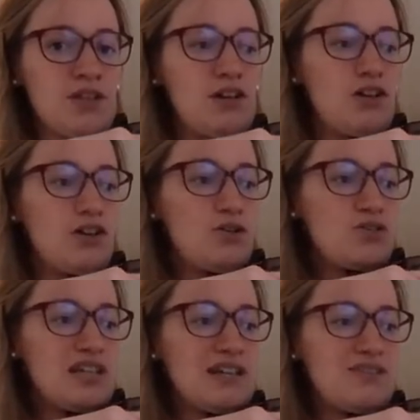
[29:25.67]
Low
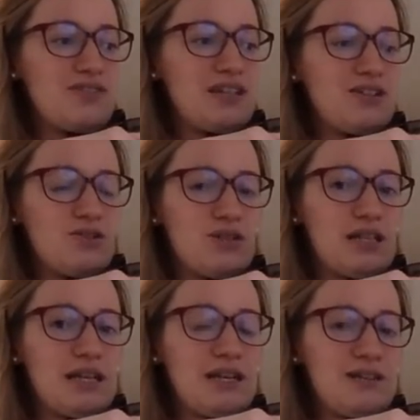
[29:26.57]
second finger on
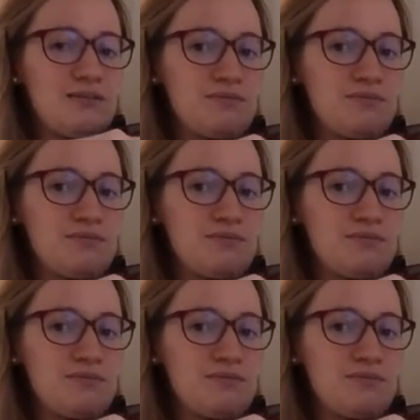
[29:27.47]
the A.